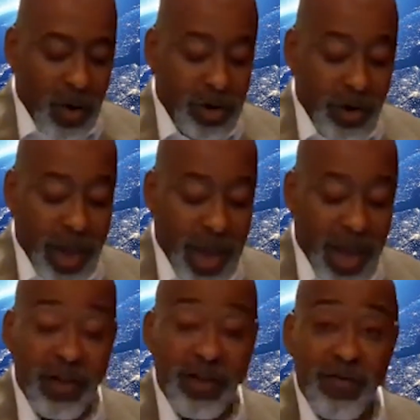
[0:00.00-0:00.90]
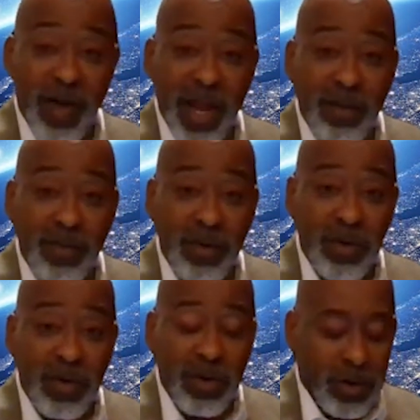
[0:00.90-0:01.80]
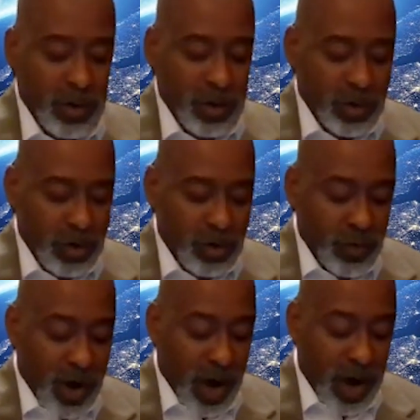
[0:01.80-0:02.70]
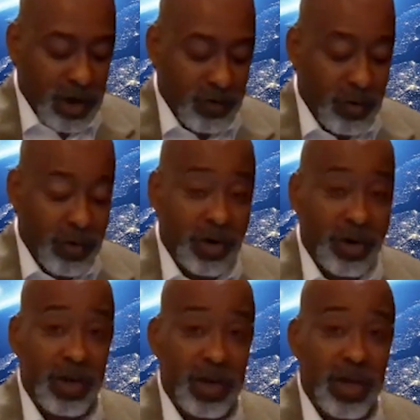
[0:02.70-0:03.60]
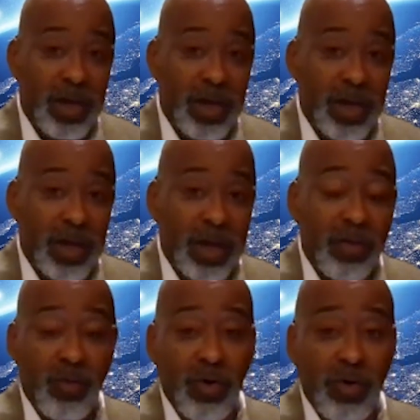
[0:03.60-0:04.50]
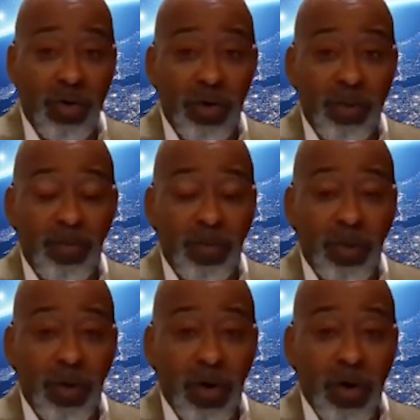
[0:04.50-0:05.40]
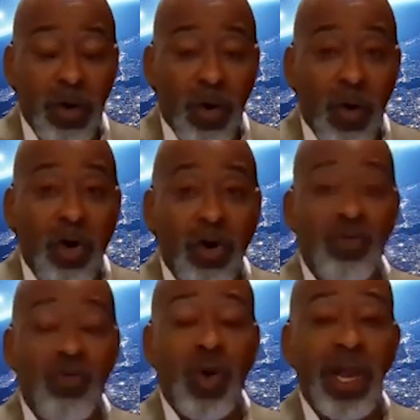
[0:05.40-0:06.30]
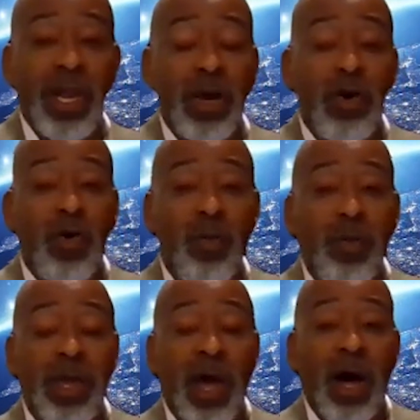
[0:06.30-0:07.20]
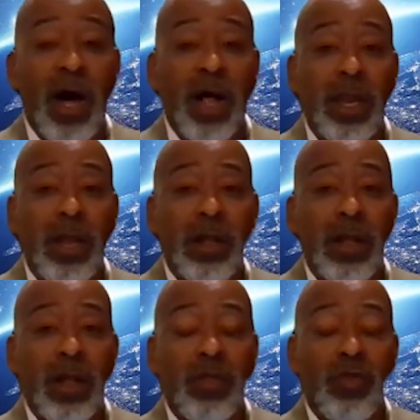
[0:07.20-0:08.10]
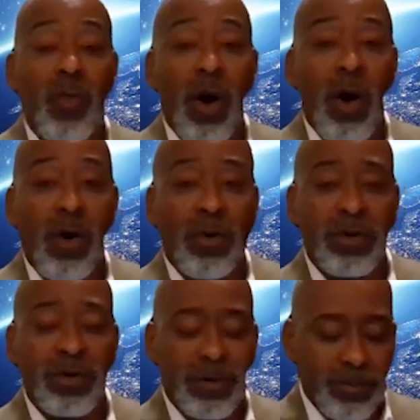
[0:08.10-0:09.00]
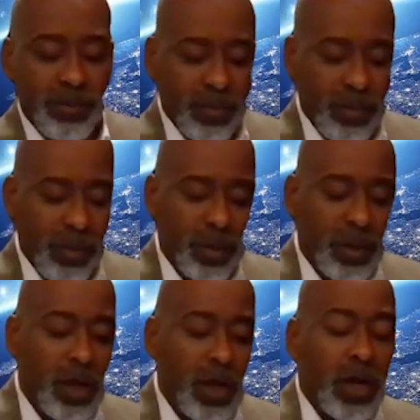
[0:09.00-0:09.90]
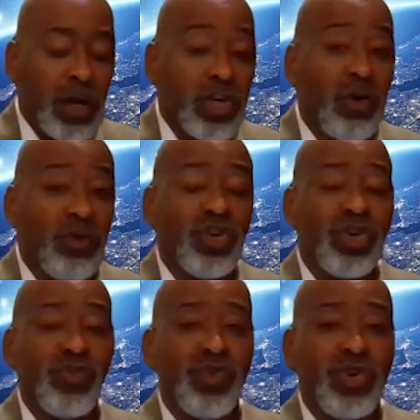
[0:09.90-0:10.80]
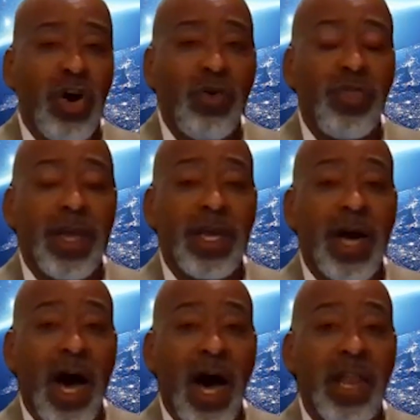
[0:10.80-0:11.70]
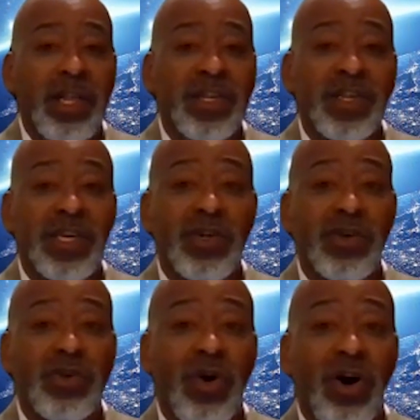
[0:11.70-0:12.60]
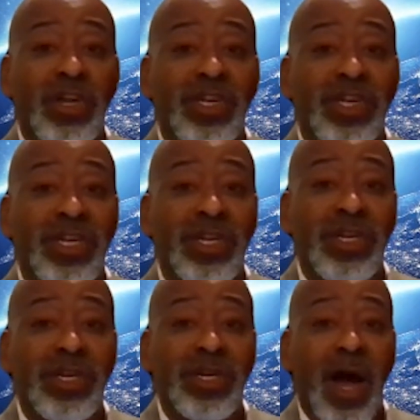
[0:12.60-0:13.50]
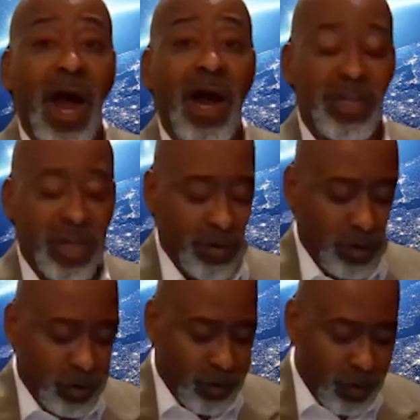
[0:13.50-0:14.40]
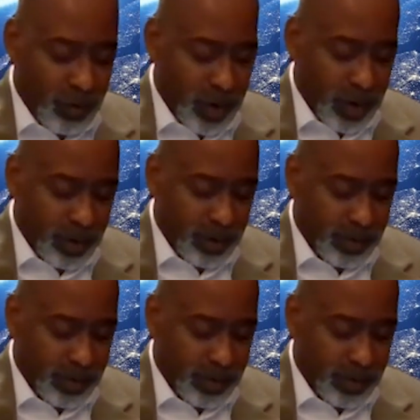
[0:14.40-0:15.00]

Are your hands available to do God's work in the world? Or are you willing to go beyond the wall? Don't you know that God is enlarging our territory?